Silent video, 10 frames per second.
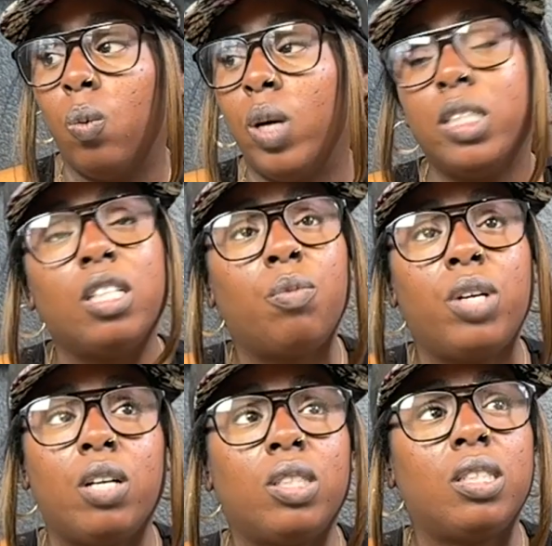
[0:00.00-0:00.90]
what
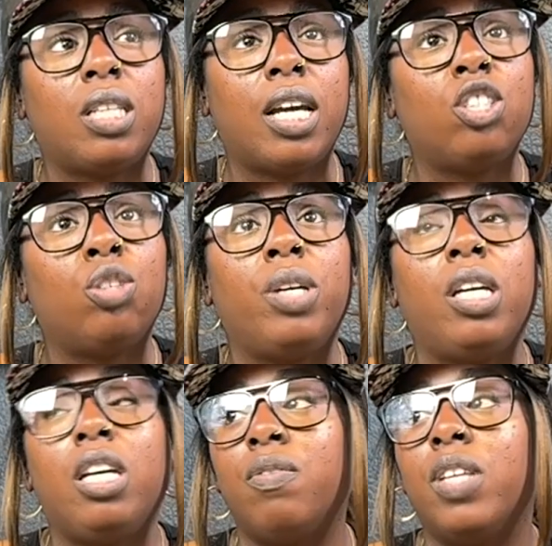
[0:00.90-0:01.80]
someone else is saying to
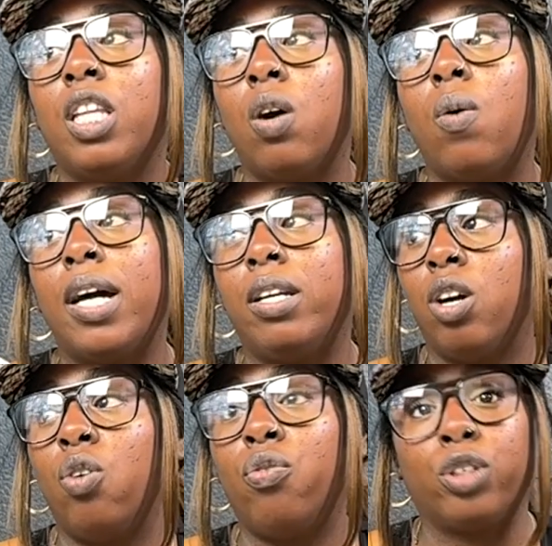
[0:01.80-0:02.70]
me, even though I
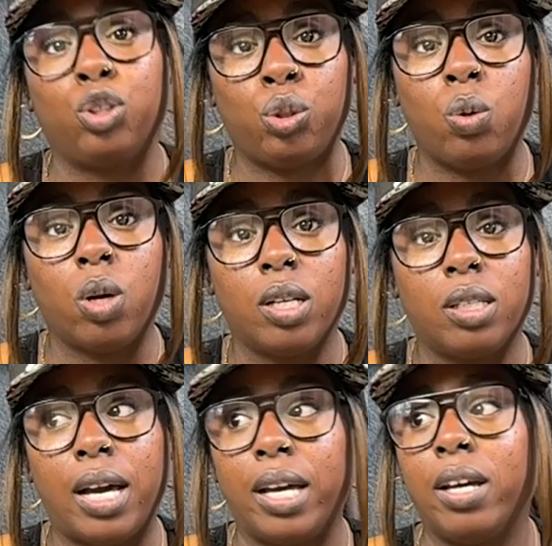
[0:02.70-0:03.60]
know for sure,
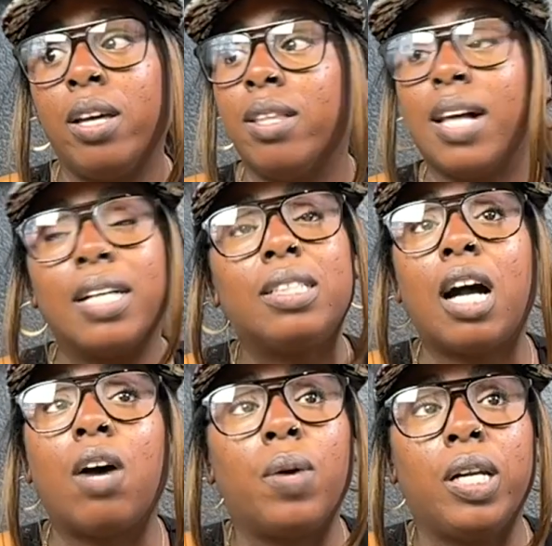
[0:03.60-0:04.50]
like, that's
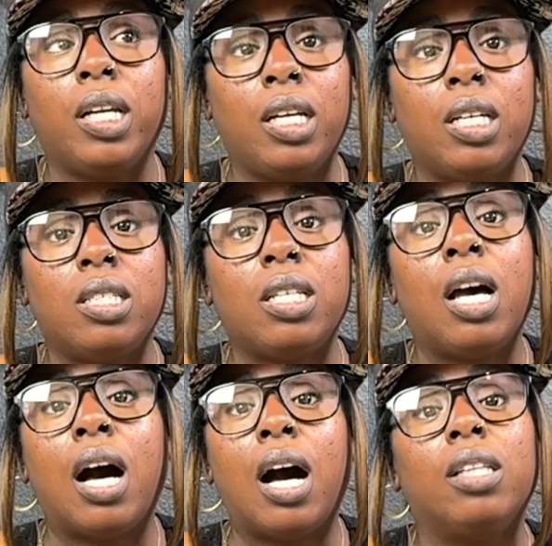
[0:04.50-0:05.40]
not what it is.
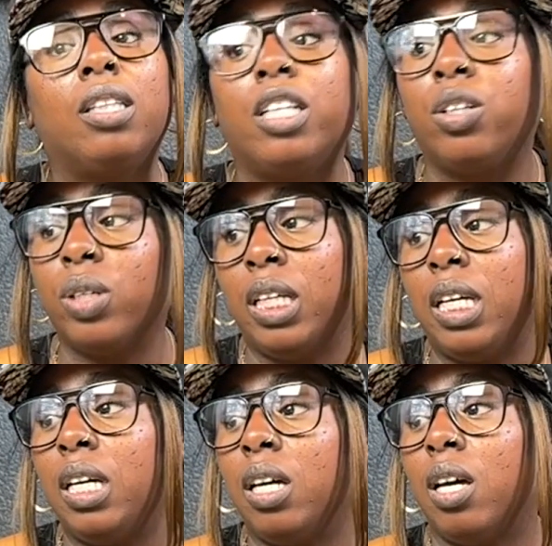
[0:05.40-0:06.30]
I
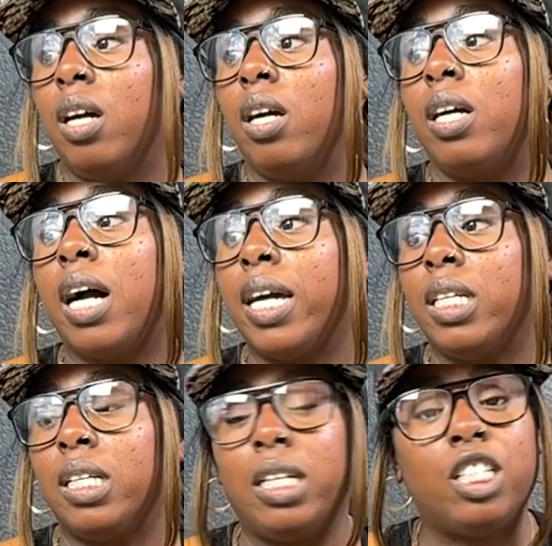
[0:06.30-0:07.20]
literally
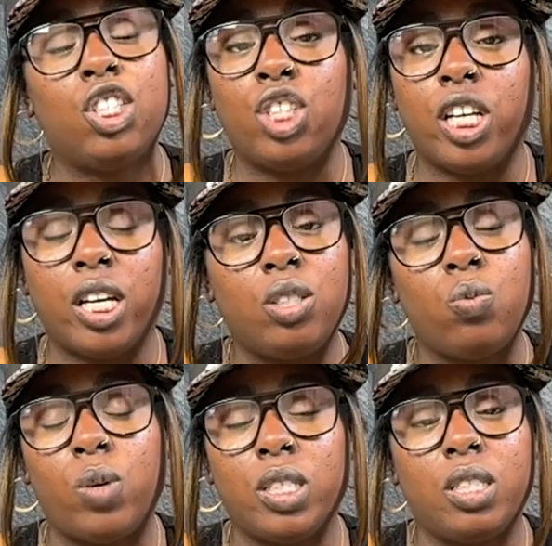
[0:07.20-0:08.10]
kind of
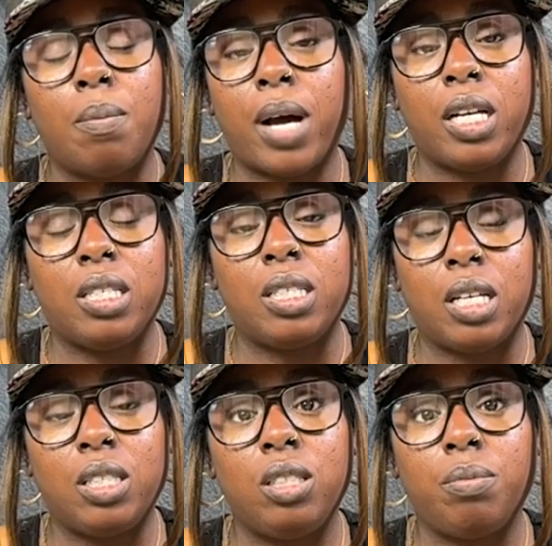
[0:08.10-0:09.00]
ingest what somebody
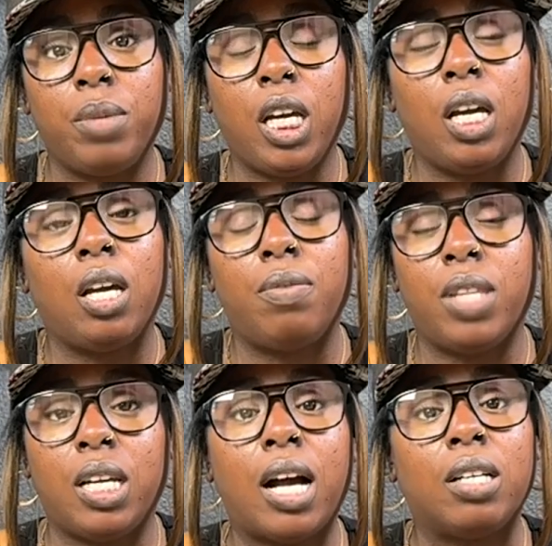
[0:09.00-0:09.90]
says to me, and
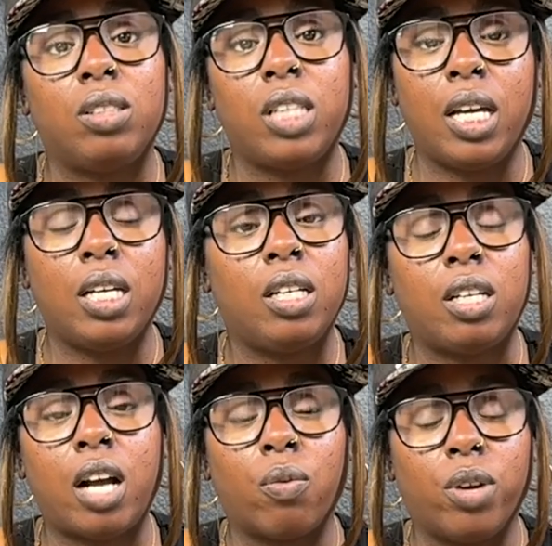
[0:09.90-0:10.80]
then I take it
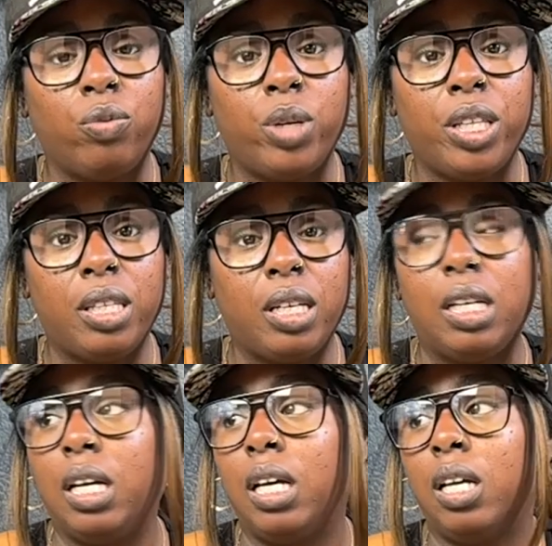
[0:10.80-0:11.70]
and I run with
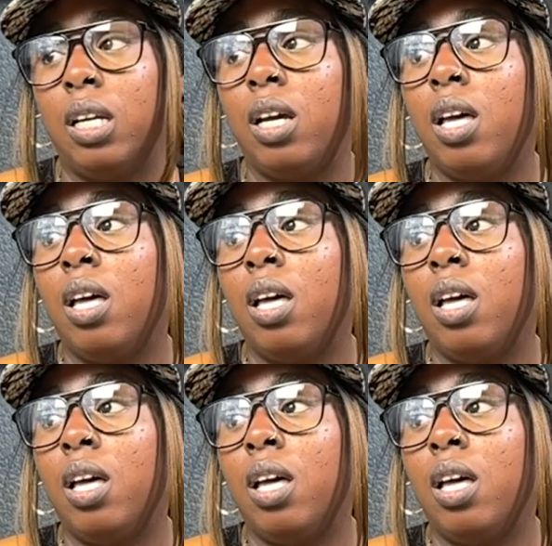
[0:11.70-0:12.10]
it. And